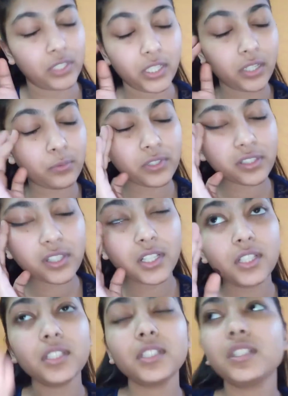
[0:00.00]
It was,
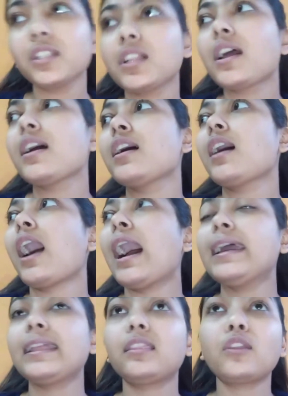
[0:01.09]

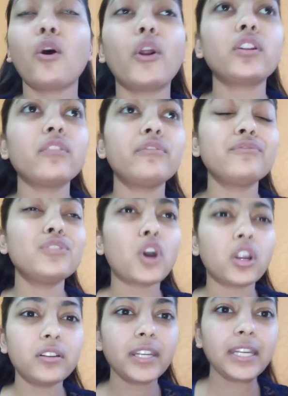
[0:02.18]
I thought of
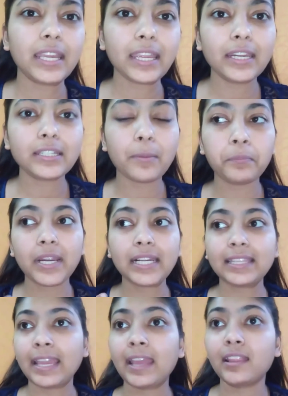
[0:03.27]
not reading it,
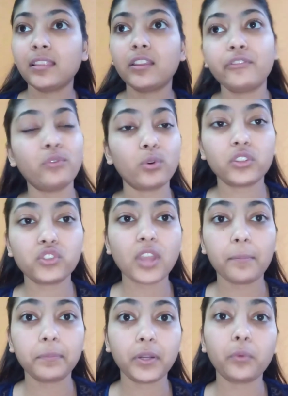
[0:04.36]
but then the fourth
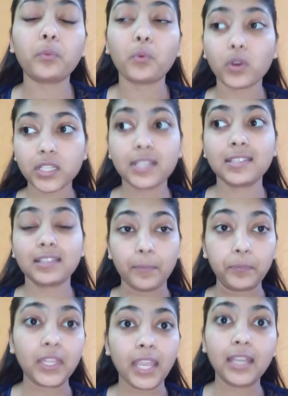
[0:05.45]
chapter was
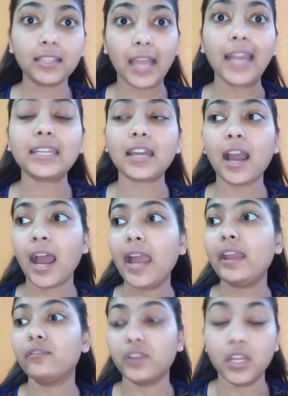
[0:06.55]
something that
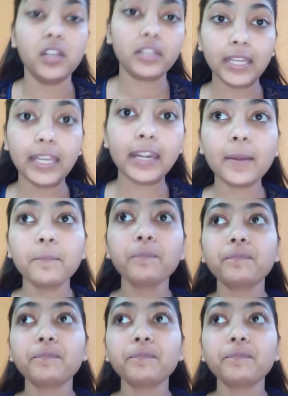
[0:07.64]
I will read,